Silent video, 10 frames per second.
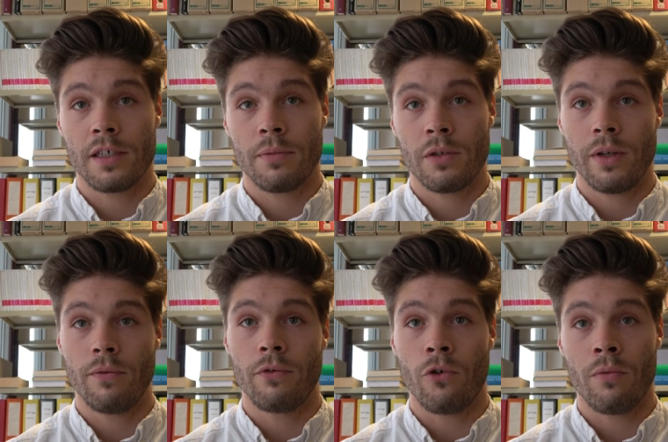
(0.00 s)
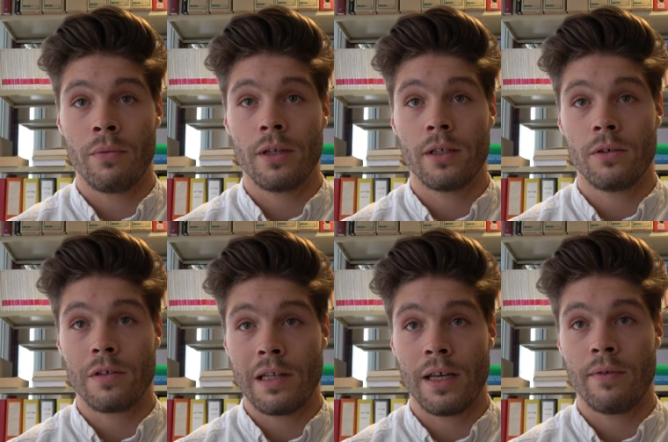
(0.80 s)
between former
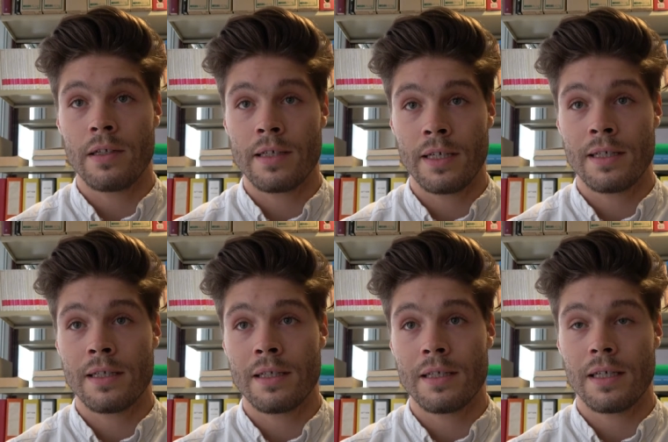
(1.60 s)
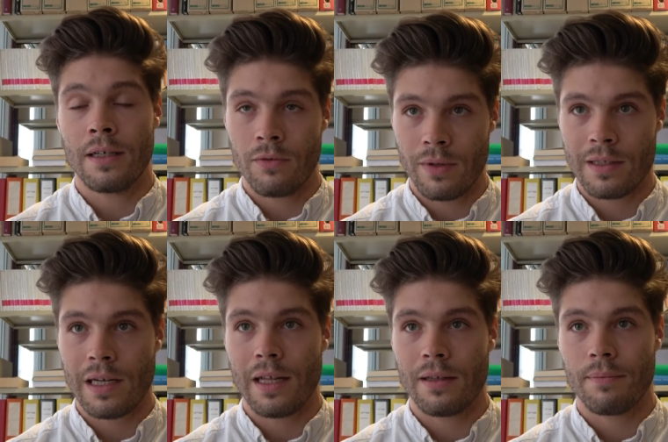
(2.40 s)
Yugoslavian citizens in
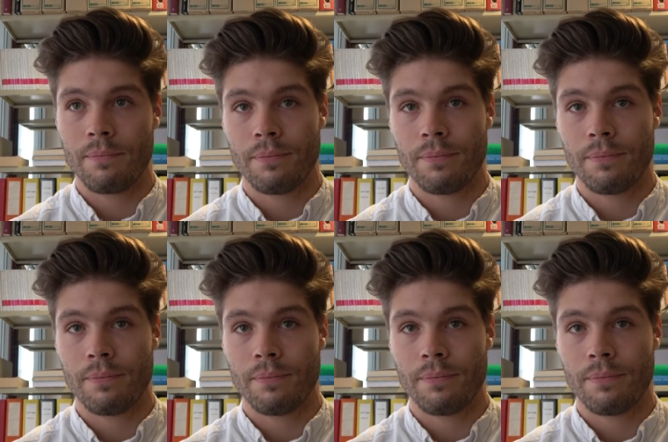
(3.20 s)
Switzerland.